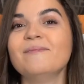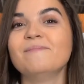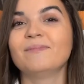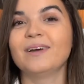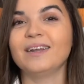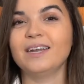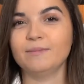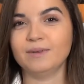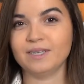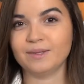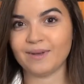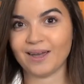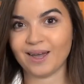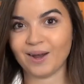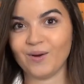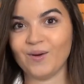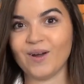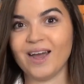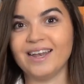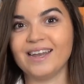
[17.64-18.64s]
My name is
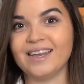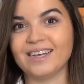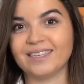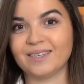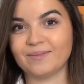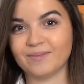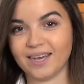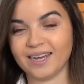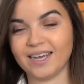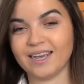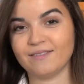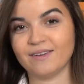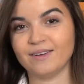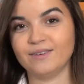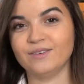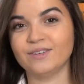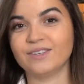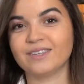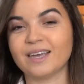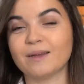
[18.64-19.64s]
Margot alias
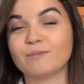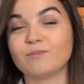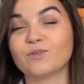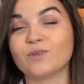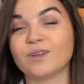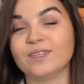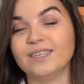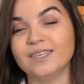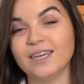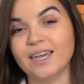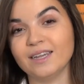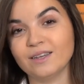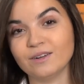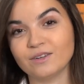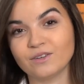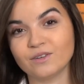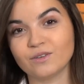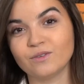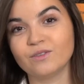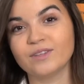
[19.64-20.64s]
margavalux. I'm 28
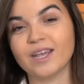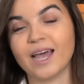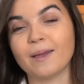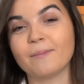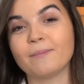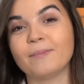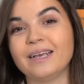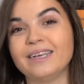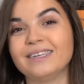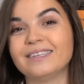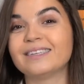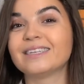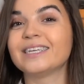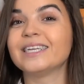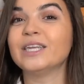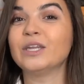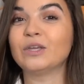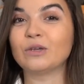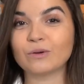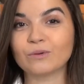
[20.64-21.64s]
years old. I'm based
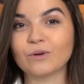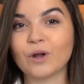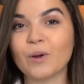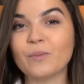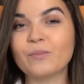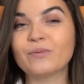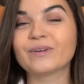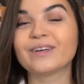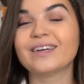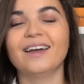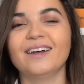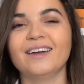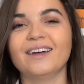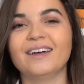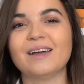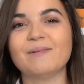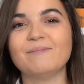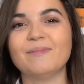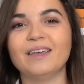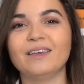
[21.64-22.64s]
in Europe.
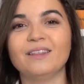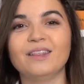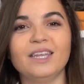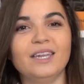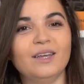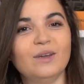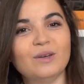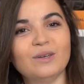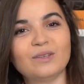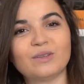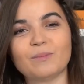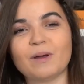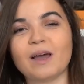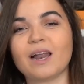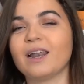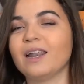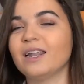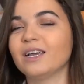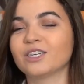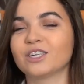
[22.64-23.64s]
I make videos
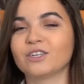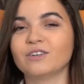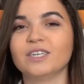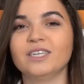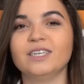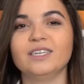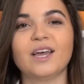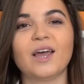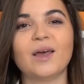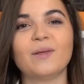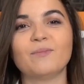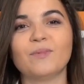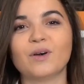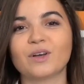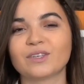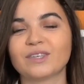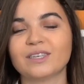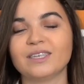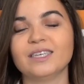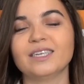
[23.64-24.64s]
about luxury,
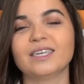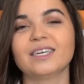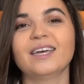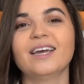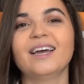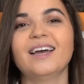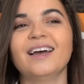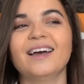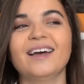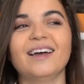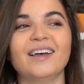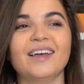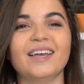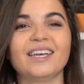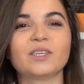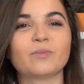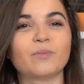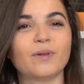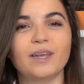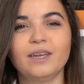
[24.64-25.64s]
unboxing,
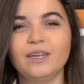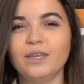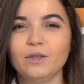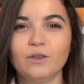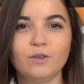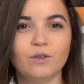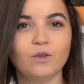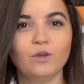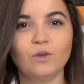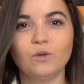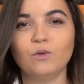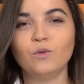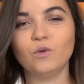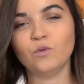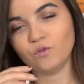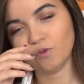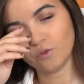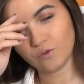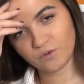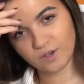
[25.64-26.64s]
explaining you a
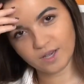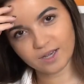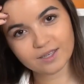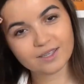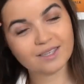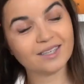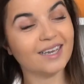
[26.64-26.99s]
few things.